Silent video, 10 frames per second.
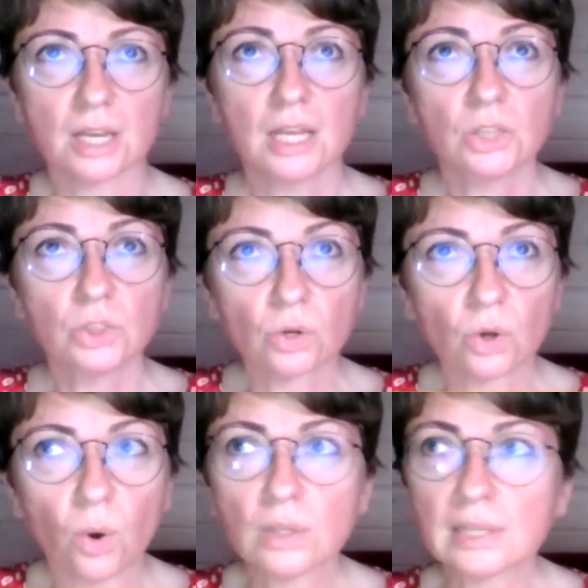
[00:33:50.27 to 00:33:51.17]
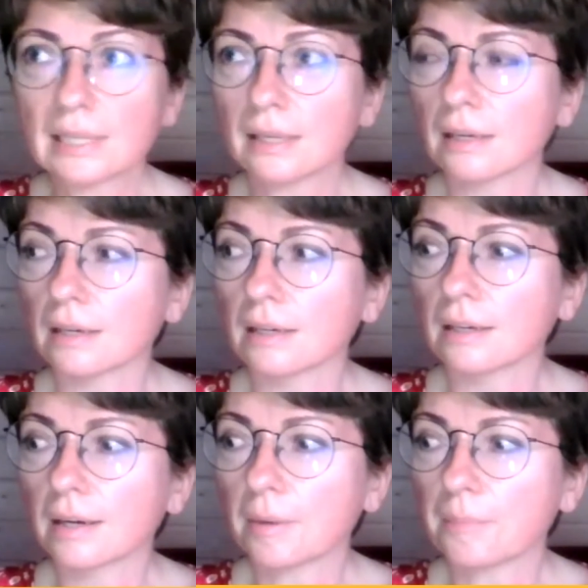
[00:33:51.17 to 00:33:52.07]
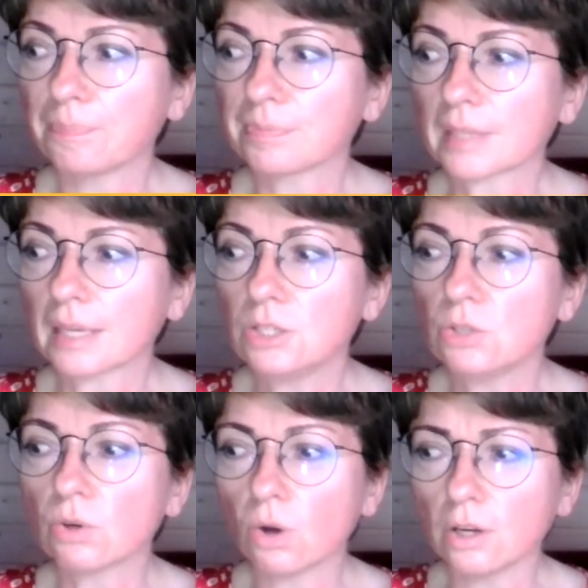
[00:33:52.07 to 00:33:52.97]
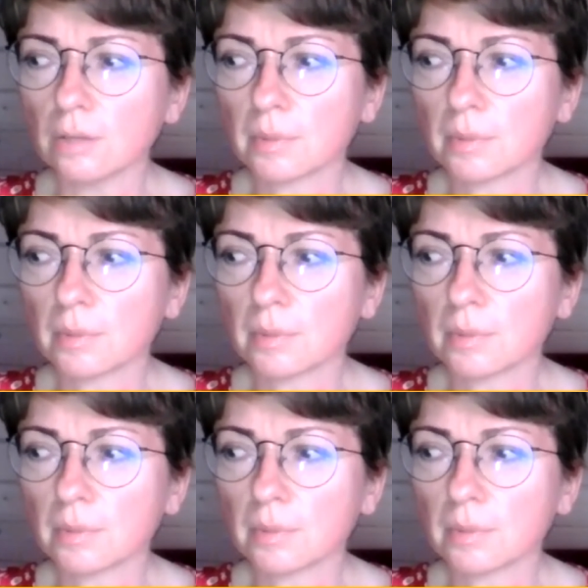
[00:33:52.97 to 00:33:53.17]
not only a new economy,